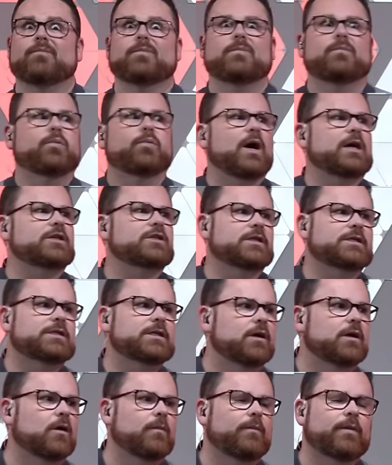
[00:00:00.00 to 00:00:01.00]
Project
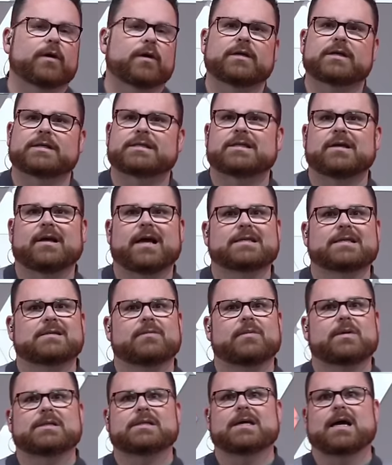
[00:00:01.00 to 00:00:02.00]
Zero build that still hasn't
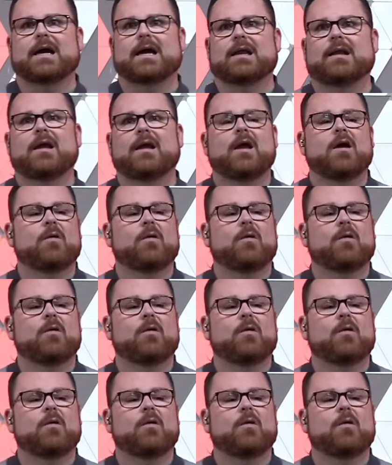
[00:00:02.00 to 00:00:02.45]
been done.